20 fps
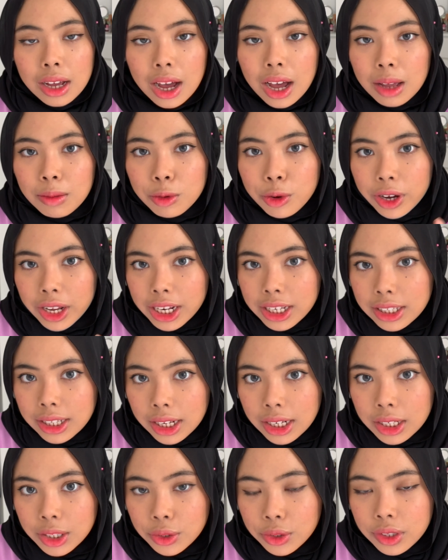I'm quite
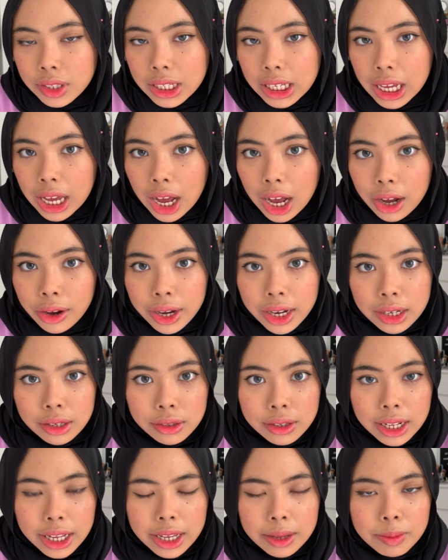excited to see how I
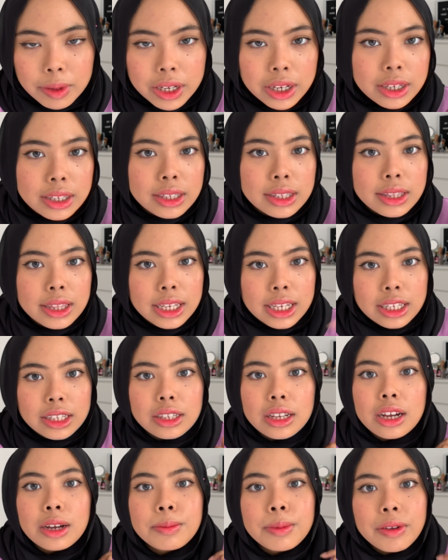look like because
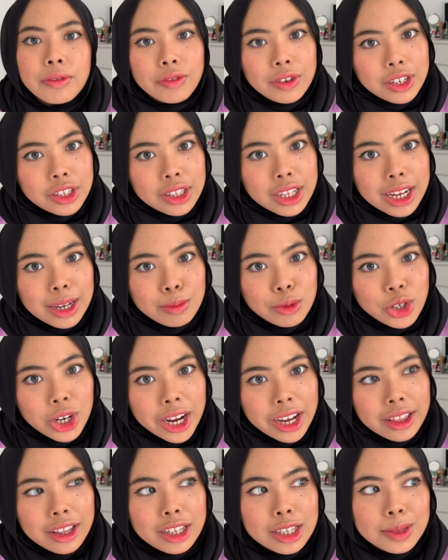these are my first time
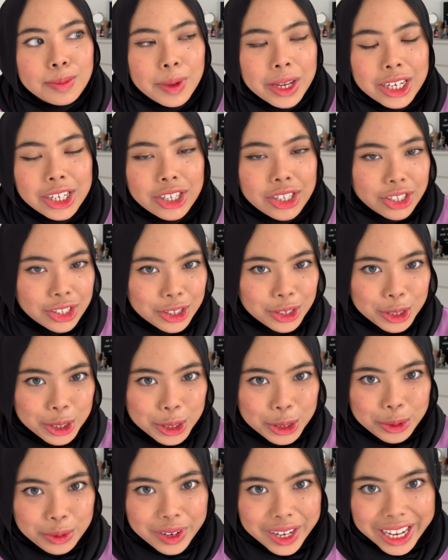trying the Spanish
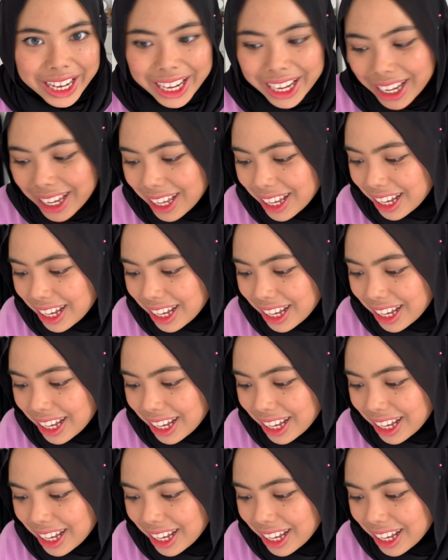circle gray.